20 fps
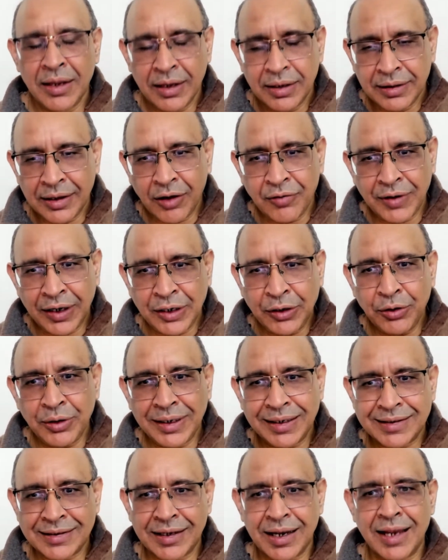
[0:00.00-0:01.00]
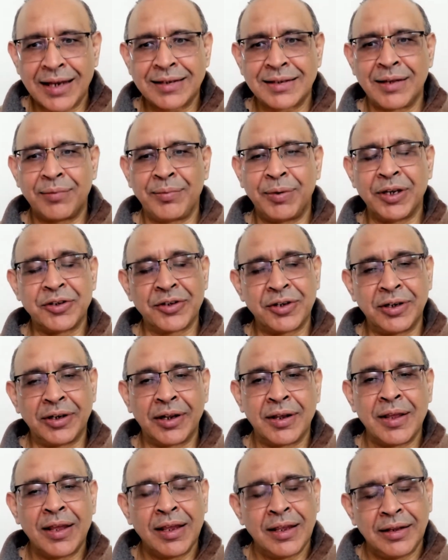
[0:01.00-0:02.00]
Now, when you discharge the patient,
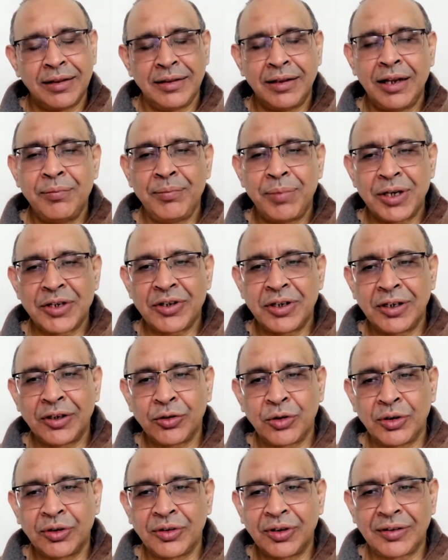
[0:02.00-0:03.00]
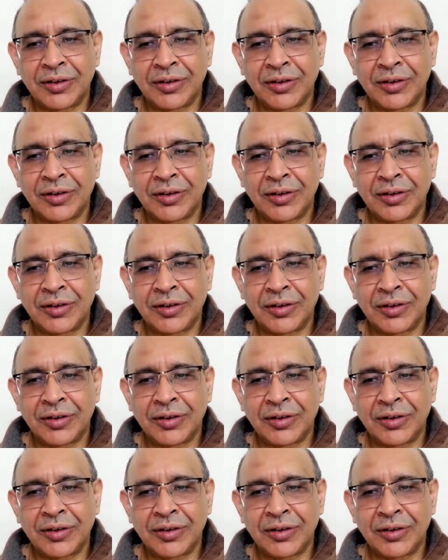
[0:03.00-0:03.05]
then patient is going to say,